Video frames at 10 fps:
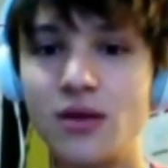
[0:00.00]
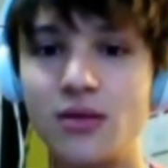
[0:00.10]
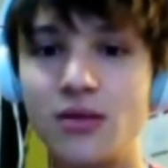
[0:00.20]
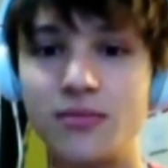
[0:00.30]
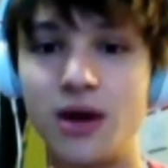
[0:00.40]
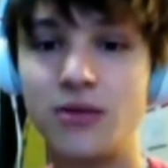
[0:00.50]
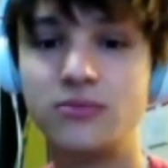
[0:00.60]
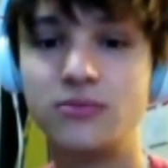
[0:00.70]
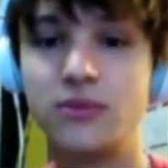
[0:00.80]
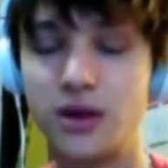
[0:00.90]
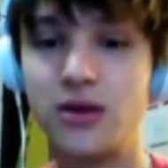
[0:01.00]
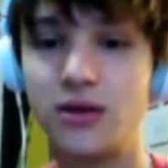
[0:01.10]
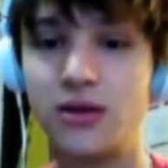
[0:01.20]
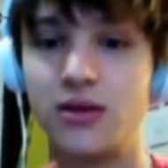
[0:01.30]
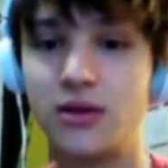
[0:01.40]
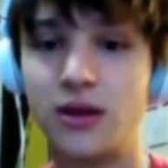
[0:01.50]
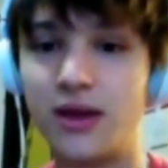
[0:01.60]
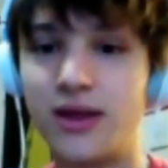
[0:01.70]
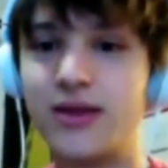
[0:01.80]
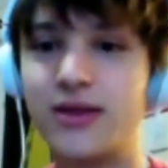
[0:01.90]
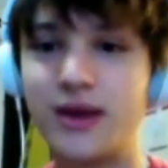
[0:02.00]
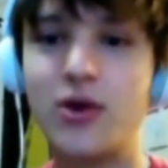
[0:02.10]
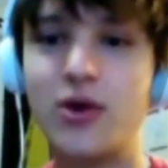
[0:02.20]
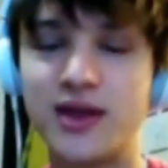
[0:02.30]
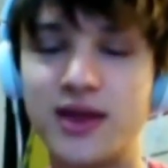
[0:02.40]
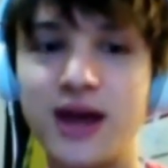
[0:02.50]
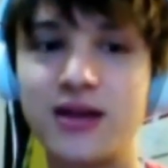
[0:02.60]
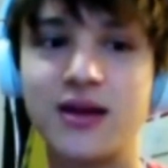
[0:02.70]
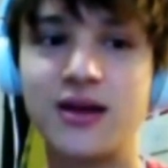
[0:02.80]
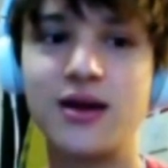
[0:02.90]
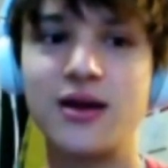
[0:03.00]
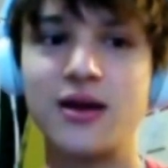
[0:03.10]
But there were things that